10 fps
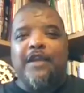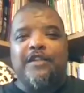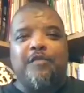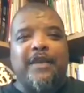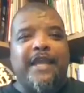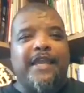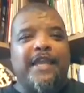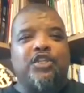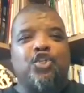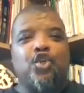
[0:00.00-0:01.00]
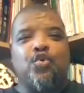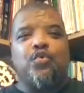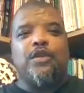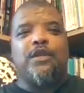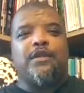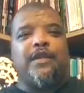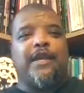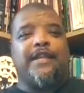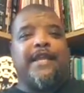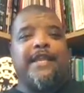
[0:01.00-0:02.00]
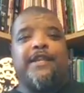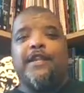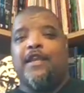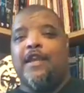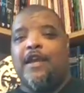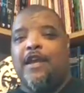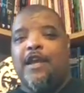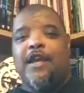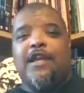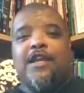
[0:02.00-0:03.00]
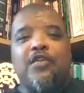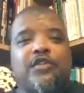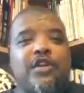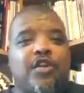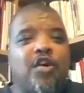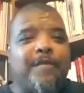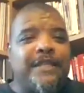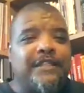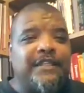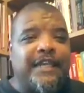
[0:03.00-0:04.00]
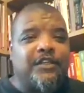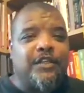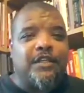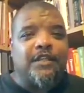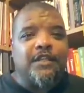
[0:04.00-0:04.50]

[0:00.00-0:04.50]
to play a tune and then go to the comments section.